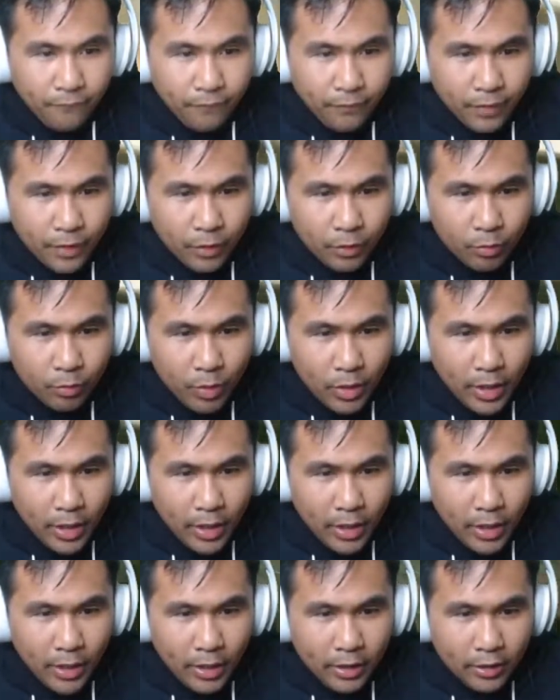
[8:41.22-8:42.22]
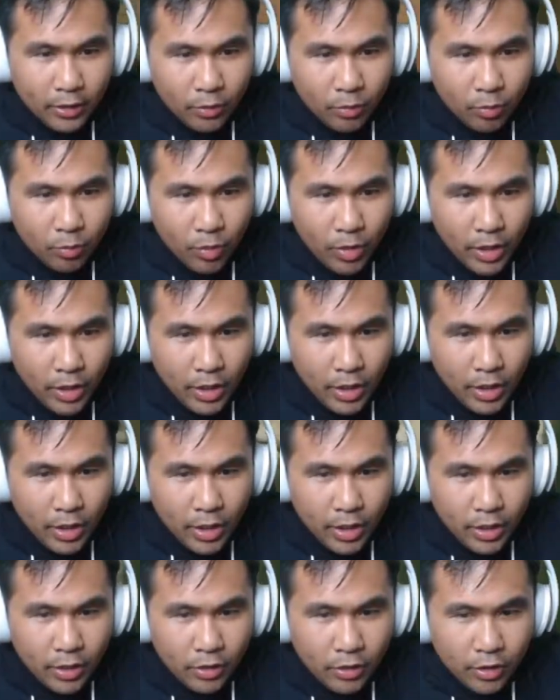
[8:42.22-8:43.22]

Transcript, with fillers: This way, this way,